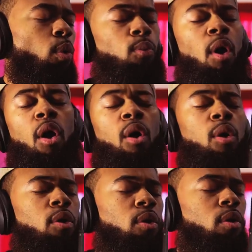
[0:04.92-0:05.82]

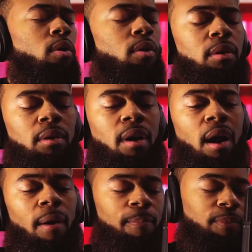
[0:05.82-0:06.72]
Whoa.
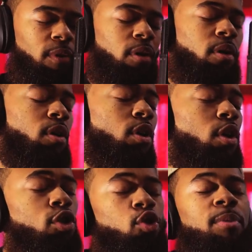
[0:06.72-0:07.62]
Uh.
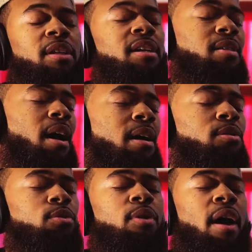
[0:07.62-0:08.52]
Too many
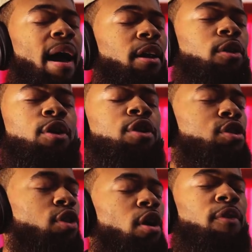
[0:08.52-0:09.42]
times you done hide and
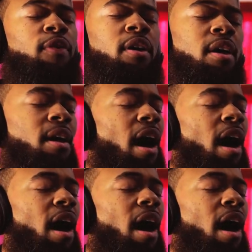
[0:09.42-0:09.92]
deserve it.